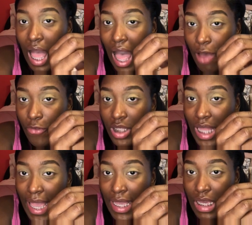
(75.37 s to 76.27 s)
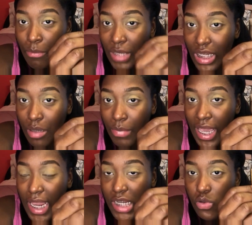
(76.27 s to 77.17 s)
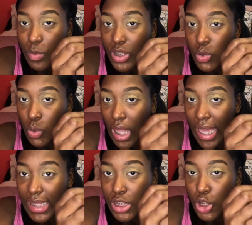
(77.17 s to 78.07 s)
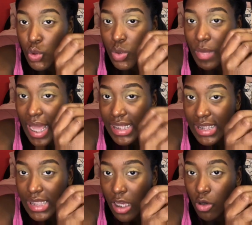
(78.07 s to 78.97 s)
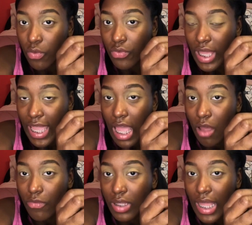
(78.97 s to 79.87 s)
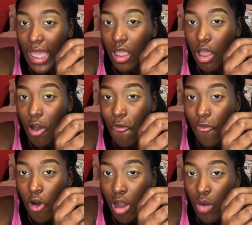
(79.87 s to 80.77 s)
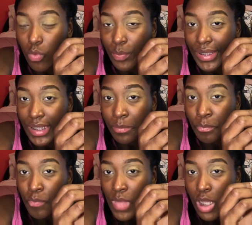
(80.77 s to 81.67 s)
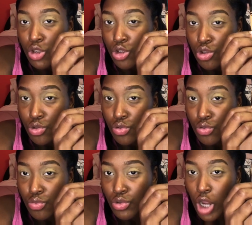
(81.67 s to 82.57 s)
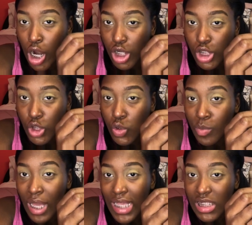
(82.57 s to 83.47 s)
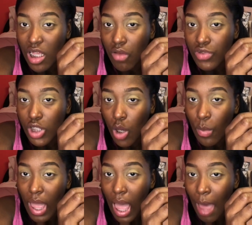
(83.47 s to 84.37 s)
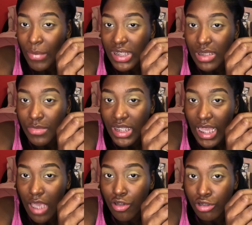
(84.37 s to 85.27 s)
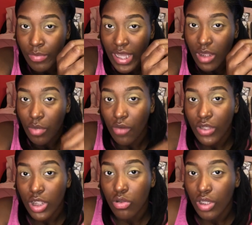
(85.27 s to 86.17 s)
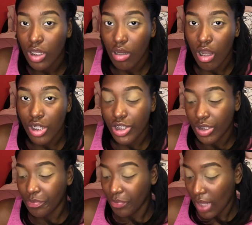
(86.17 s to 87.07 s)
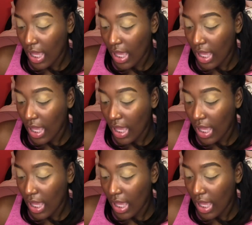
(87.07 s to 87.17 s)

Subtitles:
I feel like medium beige will be too light to use by itself, and I feel like Fawn would be too dark to use by itself. So I mixed them together to make the perfect little concoction.